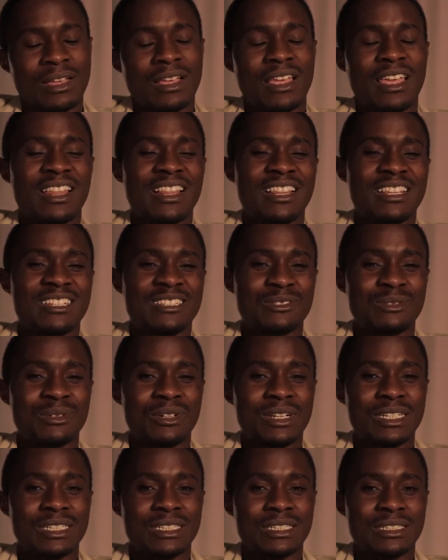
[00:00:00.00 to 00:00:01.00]
in last
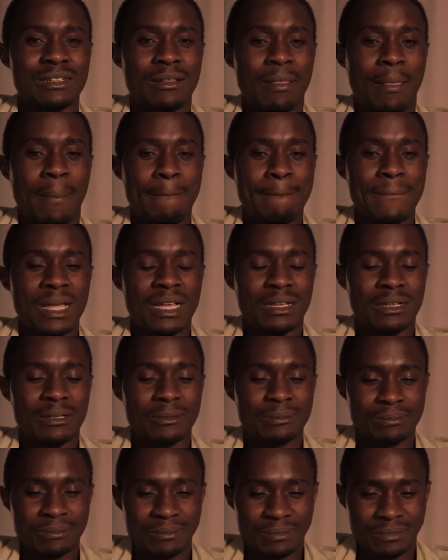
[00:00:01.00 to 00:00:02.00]
words.
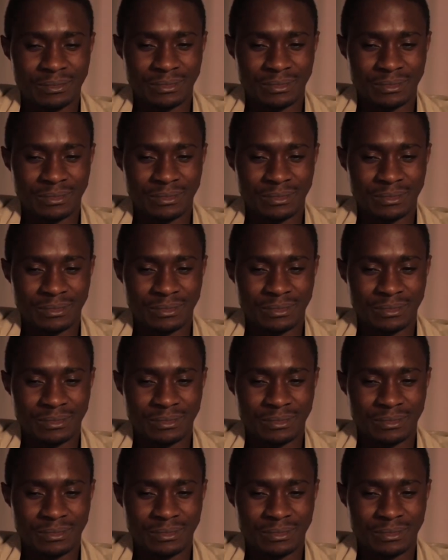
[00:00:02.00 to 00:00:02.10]
Um,